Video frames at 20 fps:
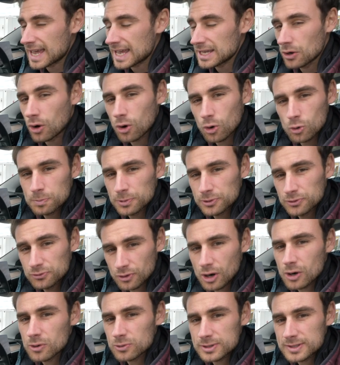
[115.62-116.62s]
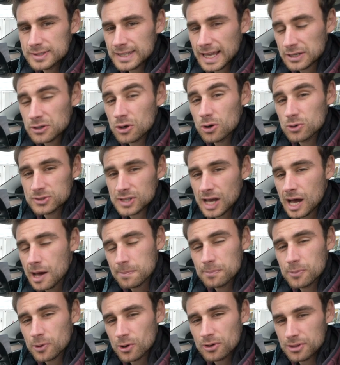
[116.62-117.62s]
a open road that goes
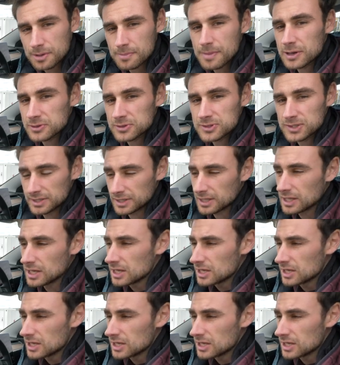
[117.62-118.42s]
up on a mountain.